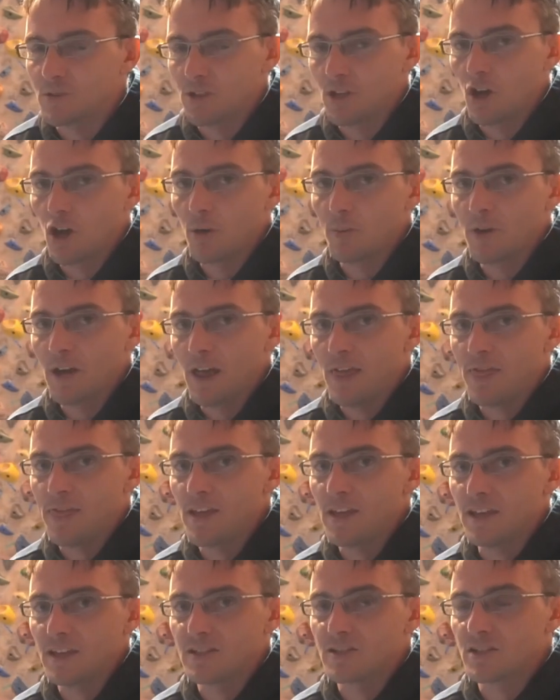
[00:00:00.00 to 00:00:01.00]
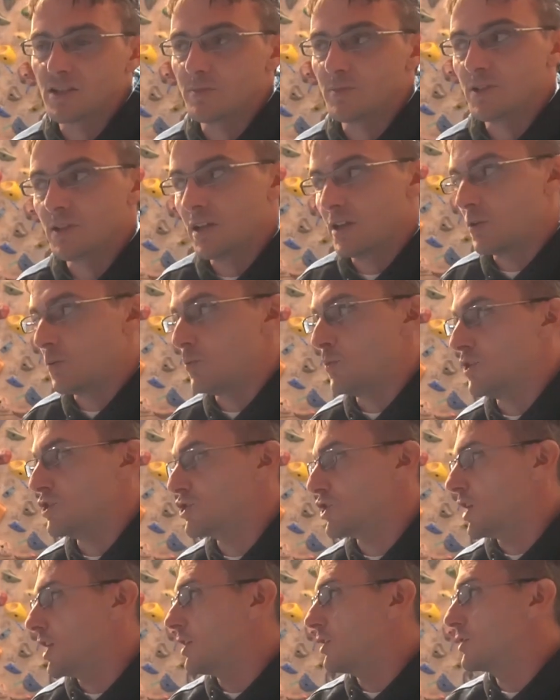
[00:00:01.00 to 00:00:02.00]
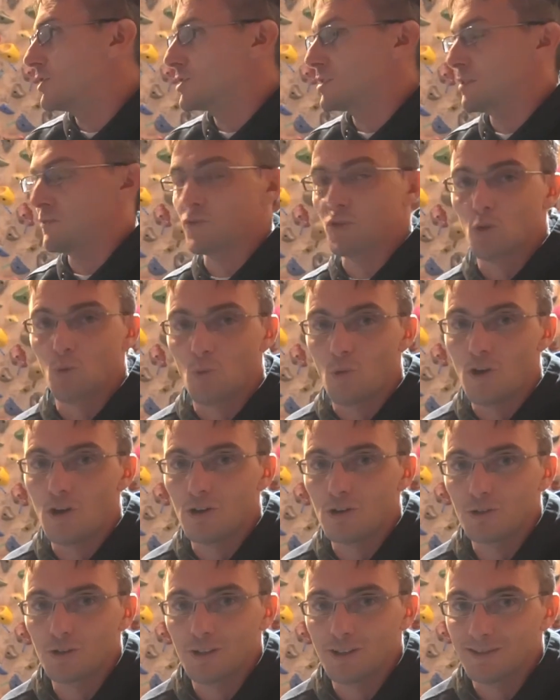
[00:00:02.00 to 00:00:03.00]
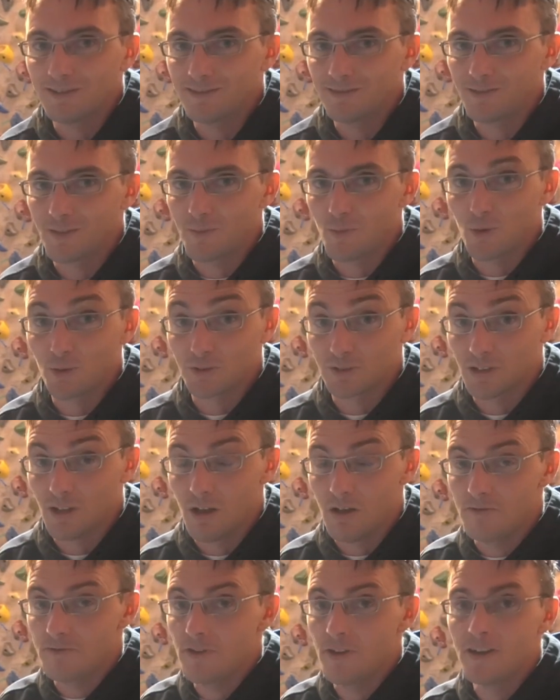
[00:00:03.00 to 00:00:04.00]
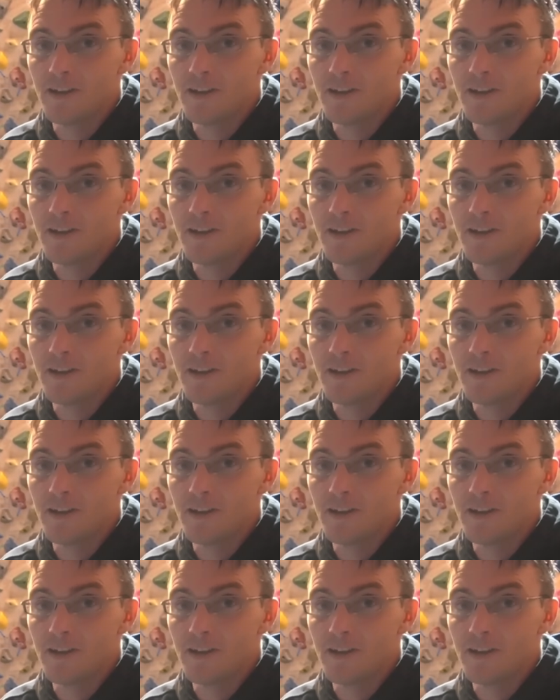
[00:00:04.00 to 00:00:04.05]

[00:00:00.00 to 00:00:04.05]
they are, but I think it's going to be like which areas of your wall get the most love,